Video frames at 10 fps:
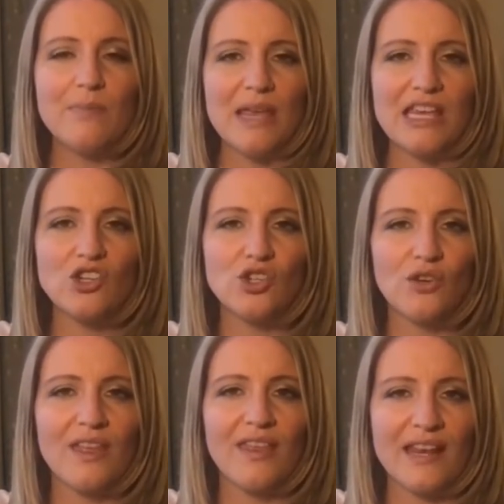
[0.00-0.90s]
and making
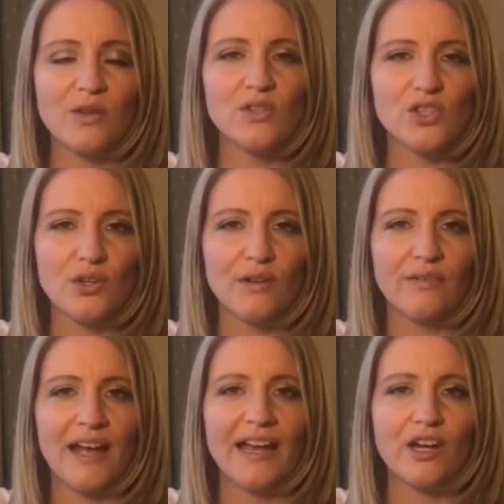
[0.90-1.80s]
sure that they don't
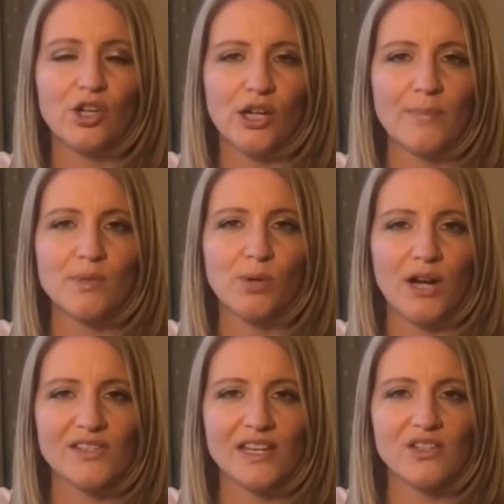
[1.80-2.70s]
certify a corrupt
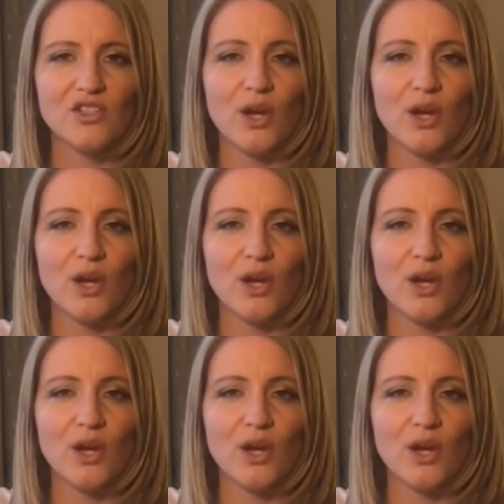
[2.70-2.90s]
process.